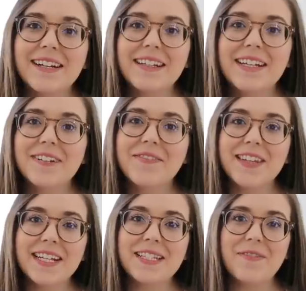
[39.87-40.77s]
you're here for
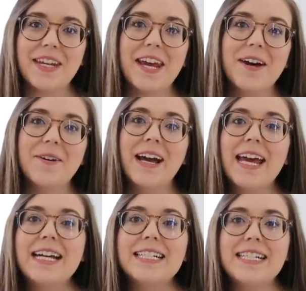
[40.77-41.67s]
this video.
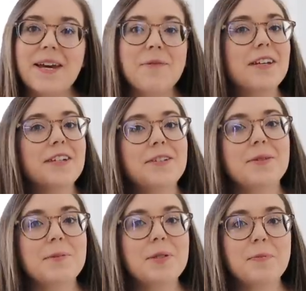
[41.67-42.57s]
Today we're going to do
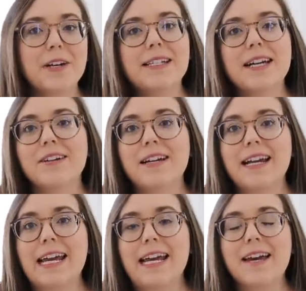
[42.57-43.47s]
some spring
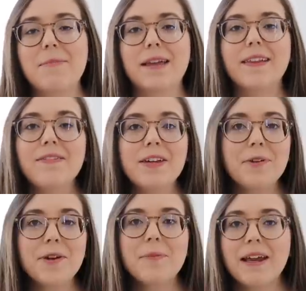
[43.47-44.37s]
decorating in my living
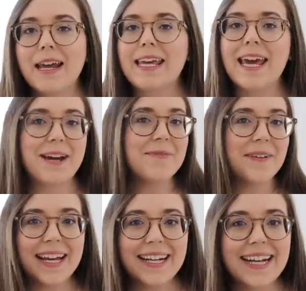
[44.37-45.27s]
room and I can't
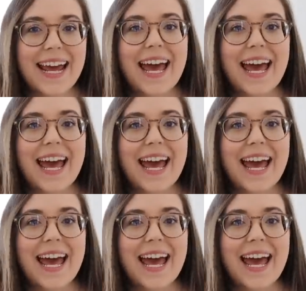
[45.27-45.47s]
wait.